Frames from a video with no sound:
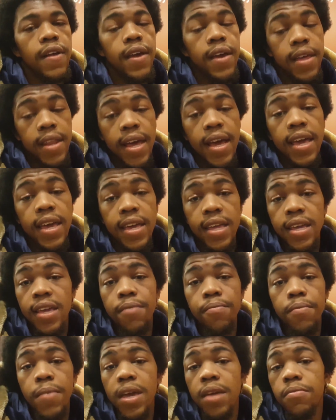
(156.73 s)
And it
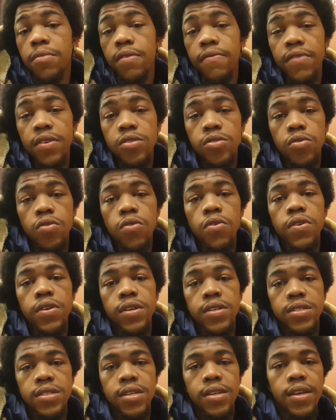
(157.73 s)
made me
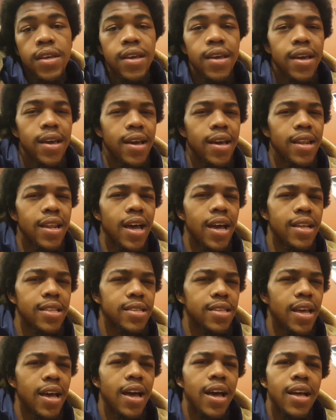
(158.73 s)
victorious.
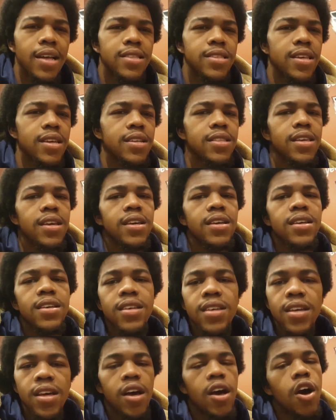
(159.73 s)
I take that
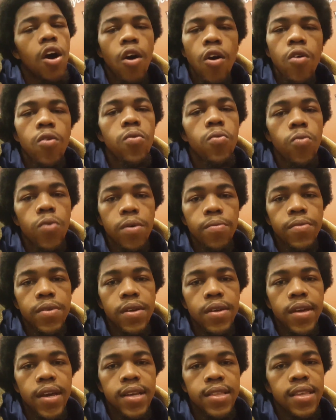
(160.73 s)
home with me
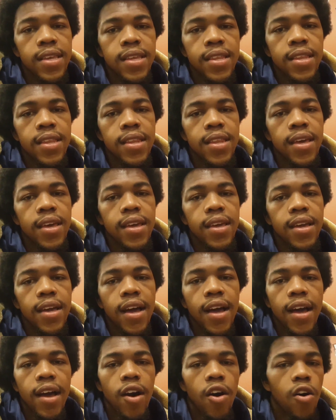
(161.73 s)
at the end of the day.
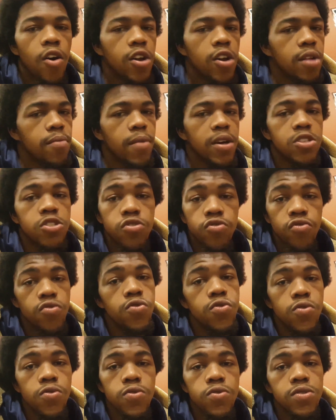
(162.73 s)
All of my
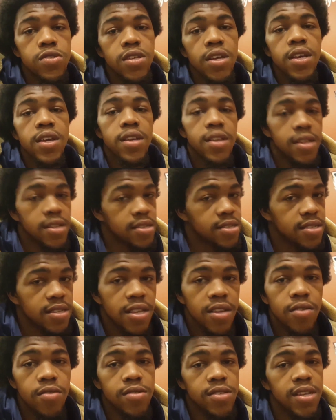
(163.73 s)
screws are
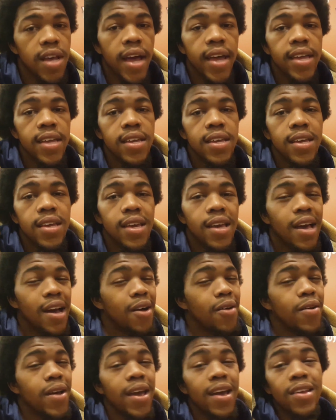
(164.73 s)
still tight. I
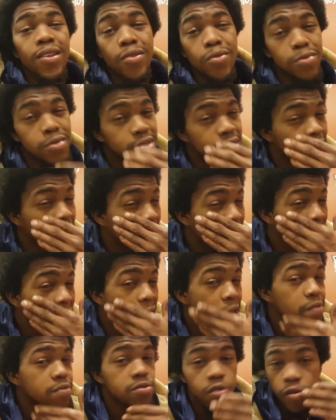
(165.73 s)
don't have no
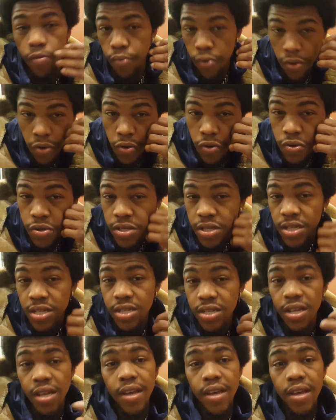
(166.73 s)
scabs, no bruises.